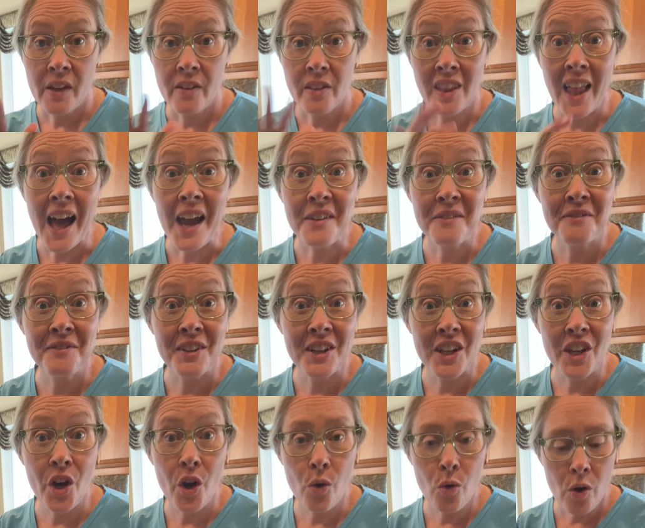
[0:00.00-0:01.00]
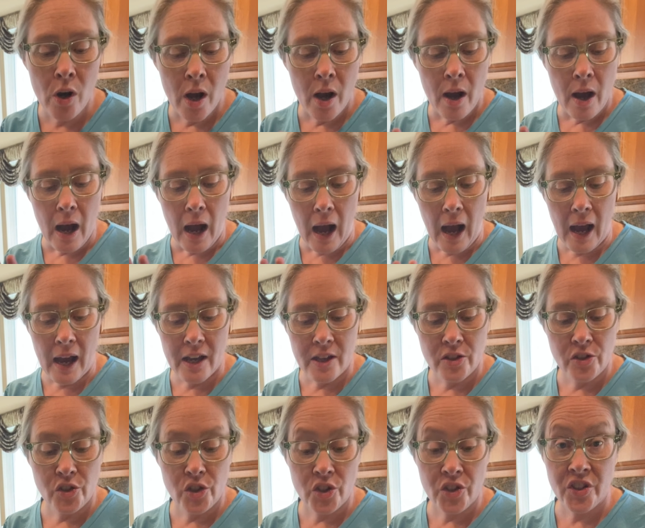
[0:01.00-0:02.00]
live video
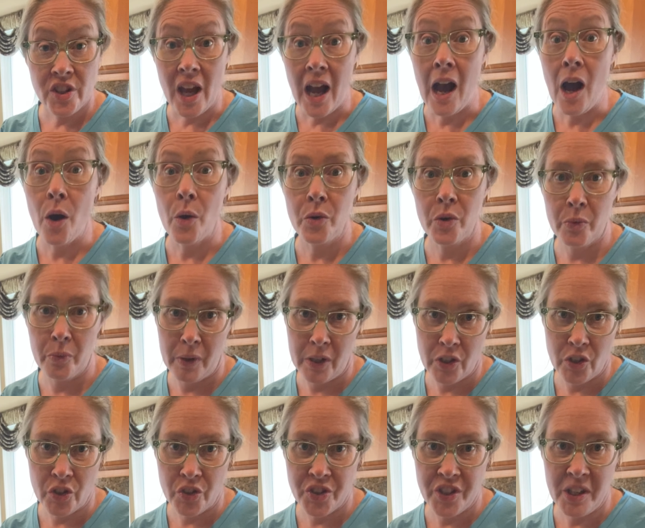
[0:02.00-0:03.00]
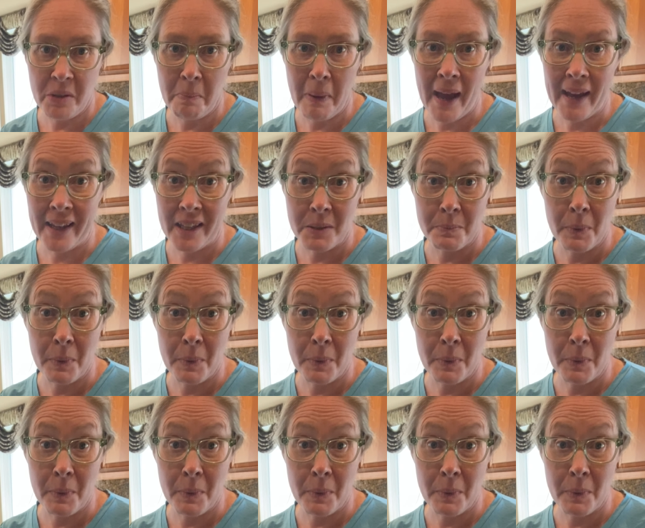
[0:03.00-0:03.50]
on just how to read your seed packets,